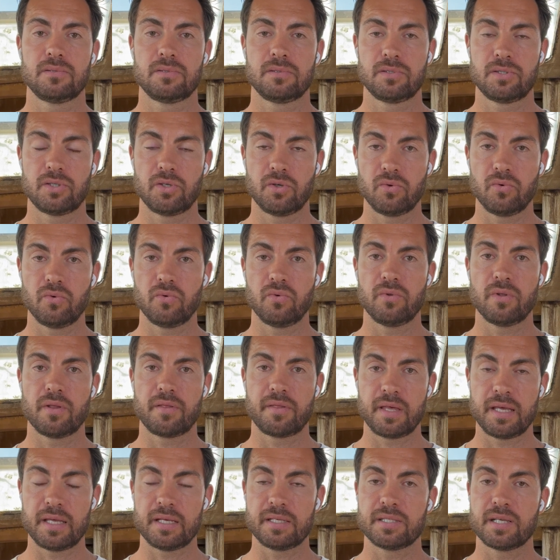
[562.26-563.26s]
to the
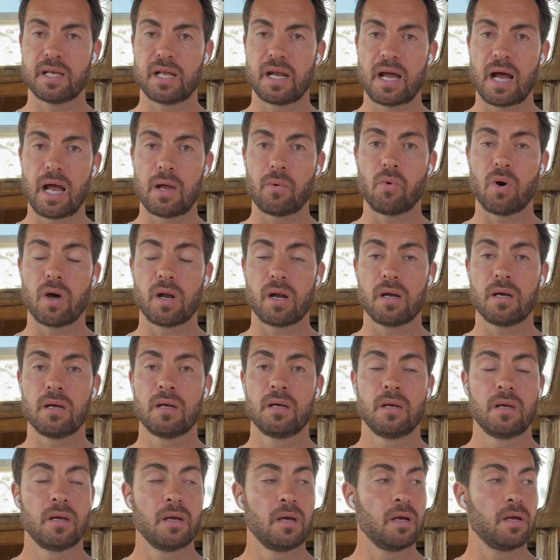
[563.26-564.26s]
things that I want to
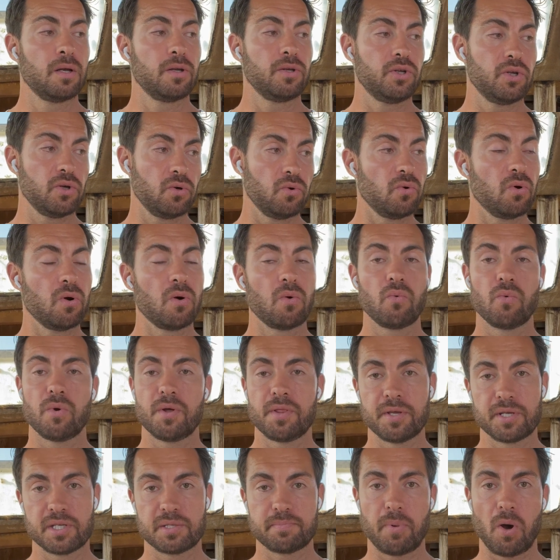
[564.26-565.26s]
do with
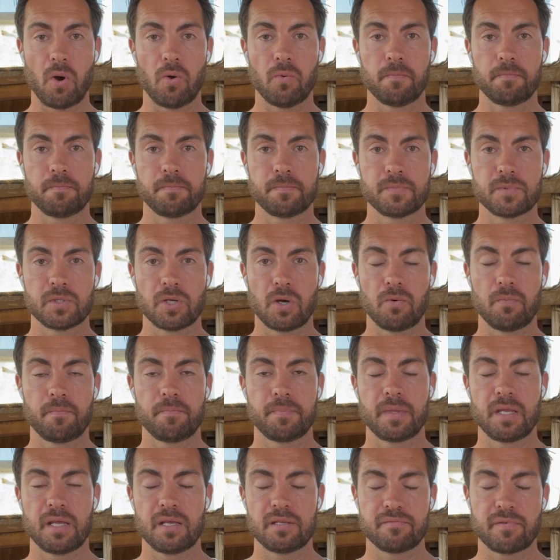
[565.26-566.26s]
this boat. So
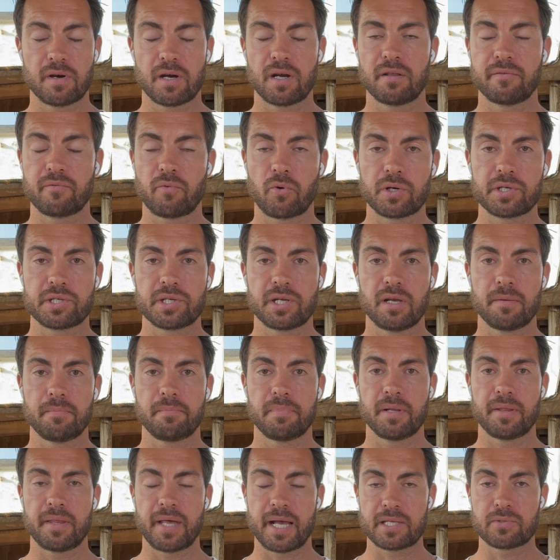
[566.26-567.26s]
it's very unfortunate,
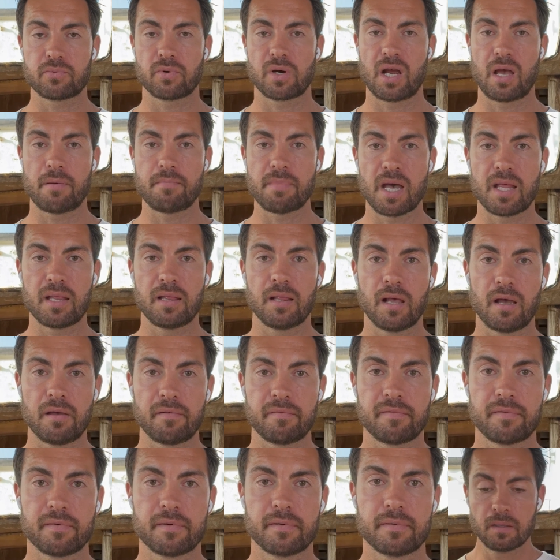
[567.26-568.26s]
but that's where I'm at in life.
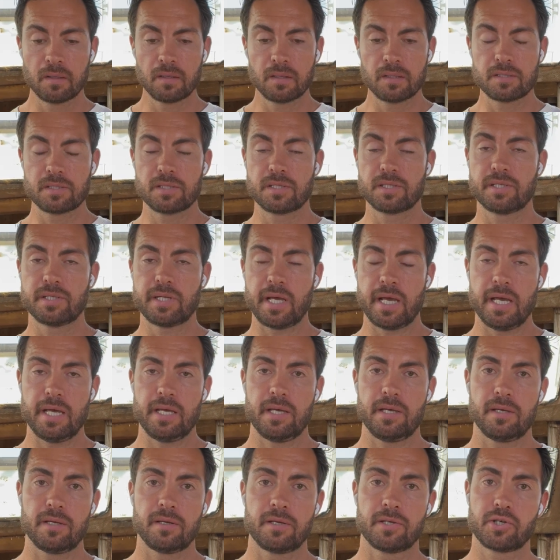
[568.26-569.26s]

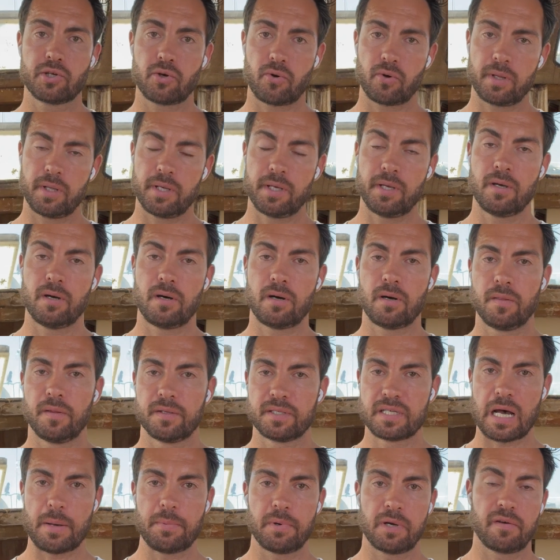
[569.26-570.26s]
Staying shortly on the
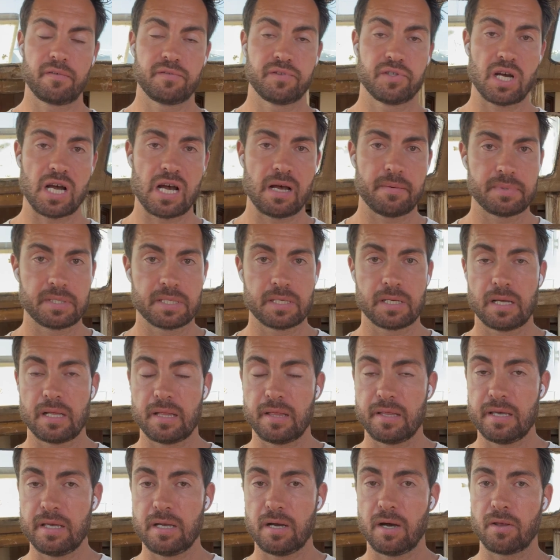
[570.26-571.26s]
topic of jobs,
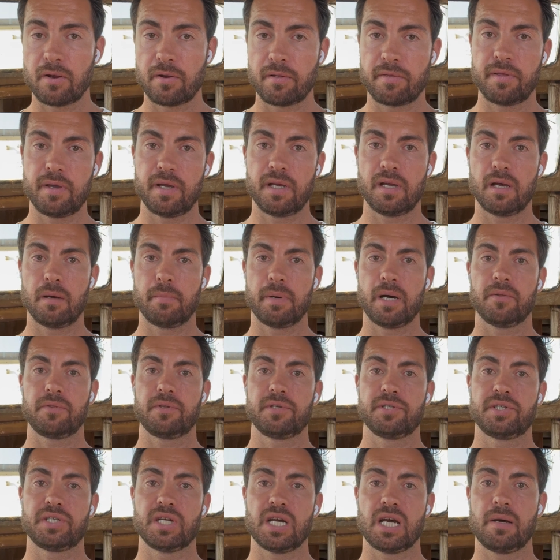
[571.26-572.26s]
the other thing about
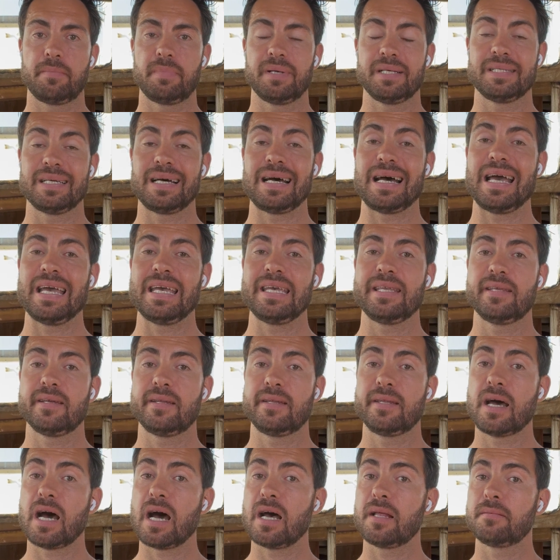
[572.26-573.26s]
this job is I
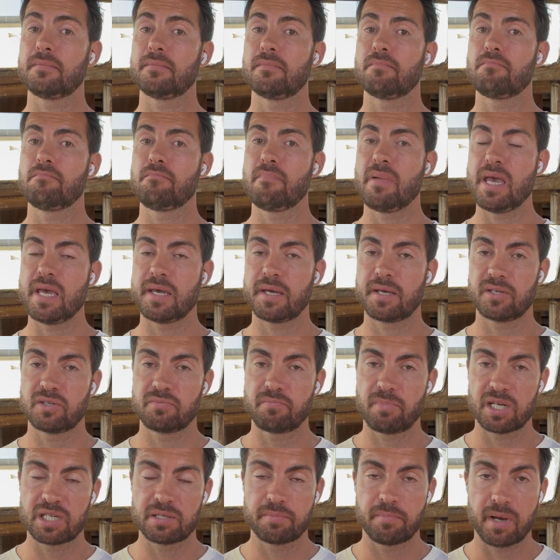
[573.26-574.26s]
did not make as
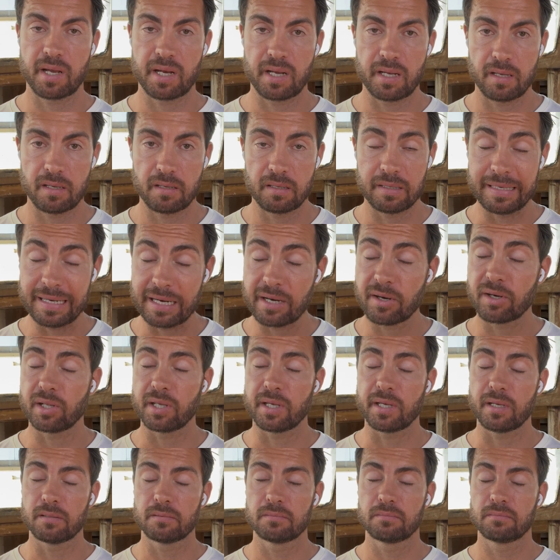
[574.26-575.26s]
much money, nearly